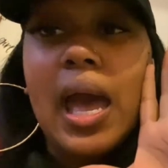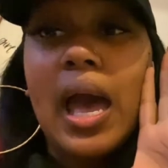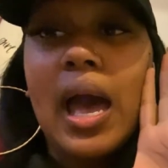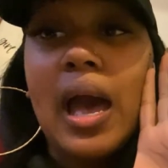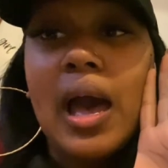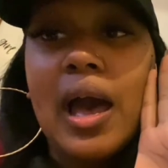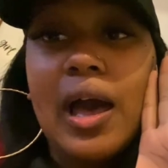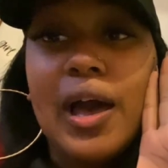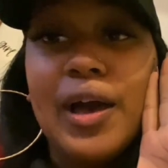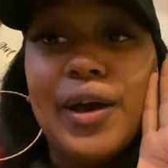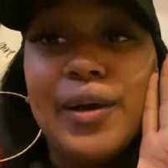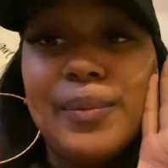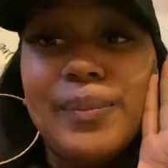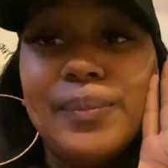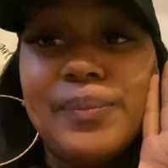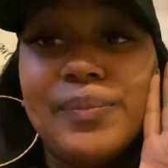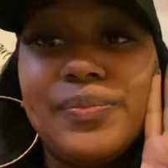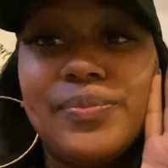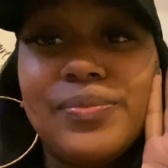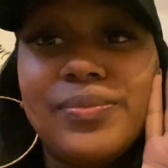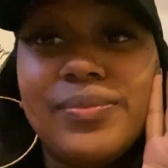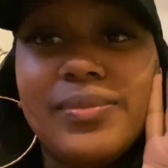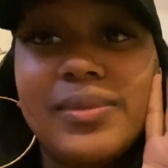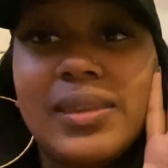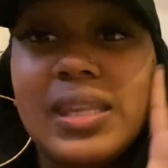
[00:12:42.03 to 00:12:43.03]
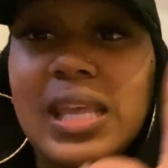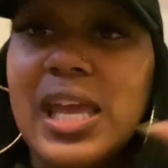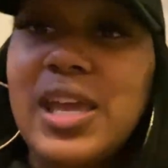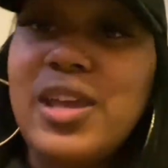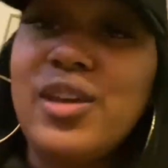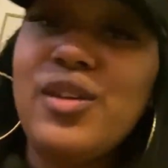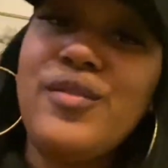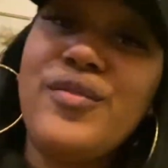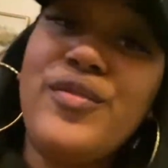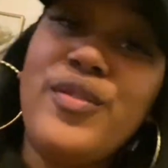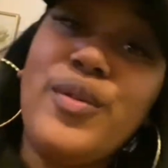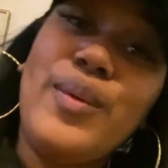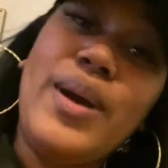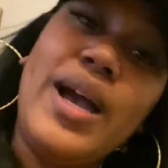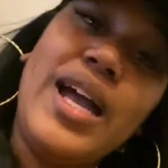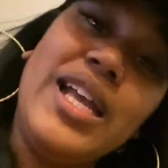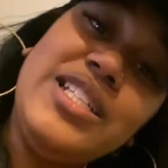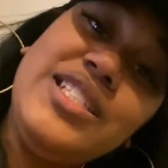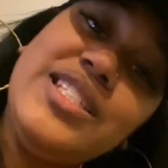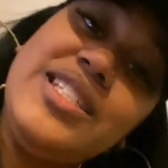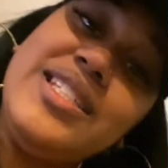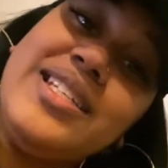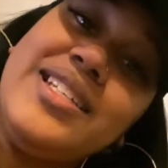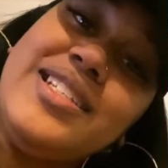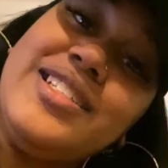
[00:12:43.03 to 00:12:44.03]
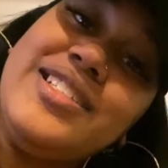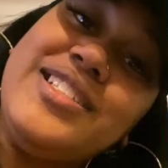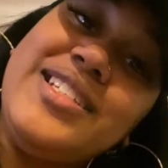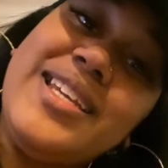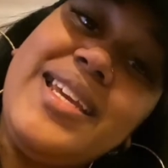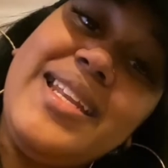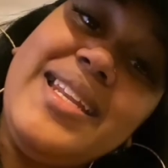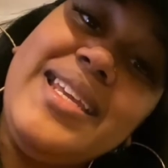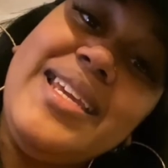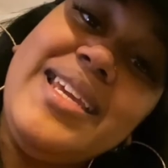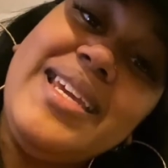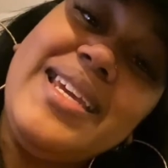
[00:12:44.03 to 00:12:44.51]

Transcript: Um, thank you for watching, and Jenny